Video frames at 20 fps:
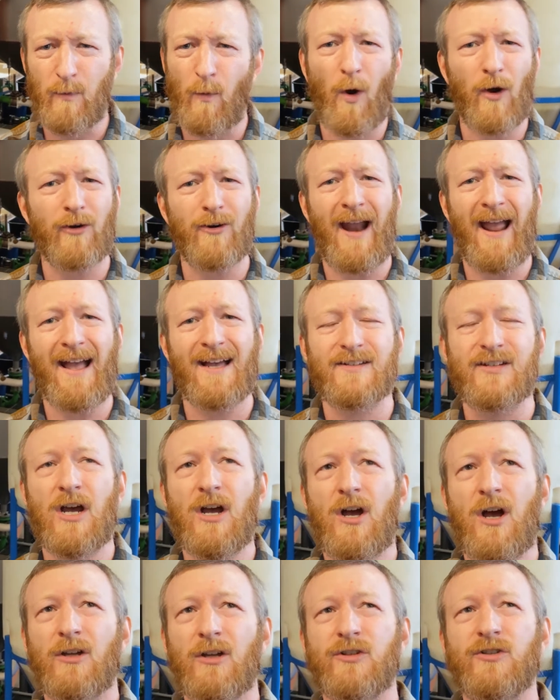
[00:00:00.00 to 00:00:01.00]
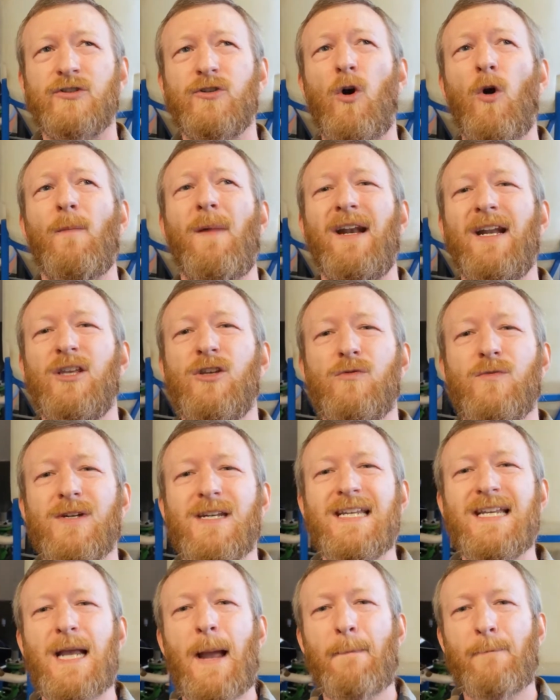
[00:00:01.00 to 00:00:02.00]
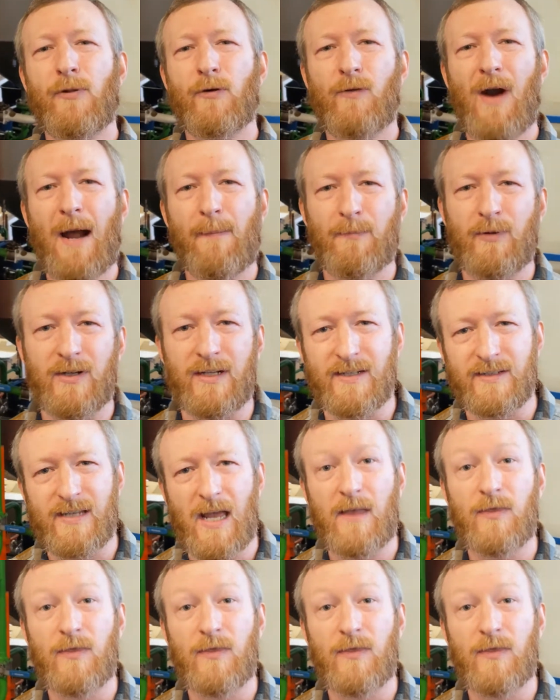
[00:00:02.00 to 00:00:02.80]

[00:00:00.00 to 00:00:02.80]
Water has so many unique properties,